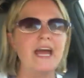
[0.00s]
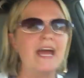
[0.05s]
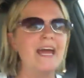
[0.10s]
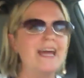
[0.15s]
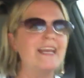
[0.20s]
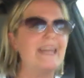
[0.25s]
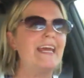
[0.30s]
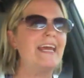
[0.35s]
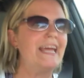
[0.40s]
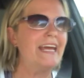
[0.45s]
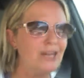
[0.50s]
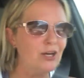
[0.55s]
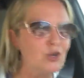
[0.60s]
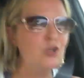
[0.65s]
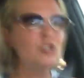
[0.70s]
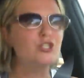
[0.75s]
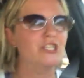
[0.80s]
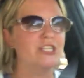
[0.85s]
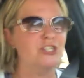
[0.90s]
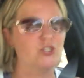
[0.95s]
an
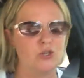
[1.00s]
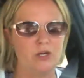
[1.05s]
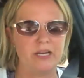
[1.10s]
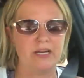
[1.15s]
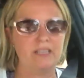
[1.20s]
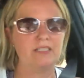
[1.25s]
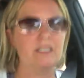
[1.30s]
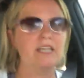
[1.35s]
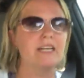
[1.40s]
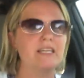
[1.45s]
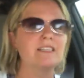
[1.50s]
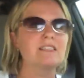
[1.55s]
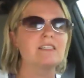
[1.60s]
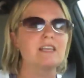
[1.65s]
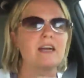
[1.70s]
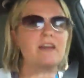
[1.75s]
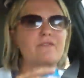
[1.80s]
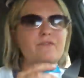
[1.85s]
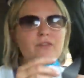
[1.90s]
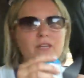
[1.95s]
energy drink taste
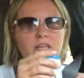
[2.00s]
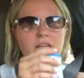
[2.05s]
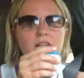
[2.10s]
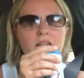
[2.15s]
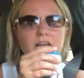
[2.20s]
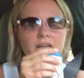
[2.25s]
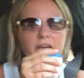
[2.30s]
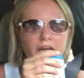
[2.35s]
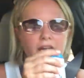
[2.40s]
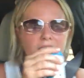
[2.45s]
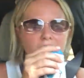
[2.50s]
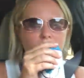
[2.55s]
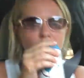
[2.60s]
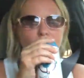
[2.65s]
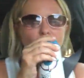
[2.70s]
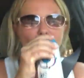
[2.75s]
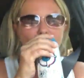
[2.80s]
like vanilla cake?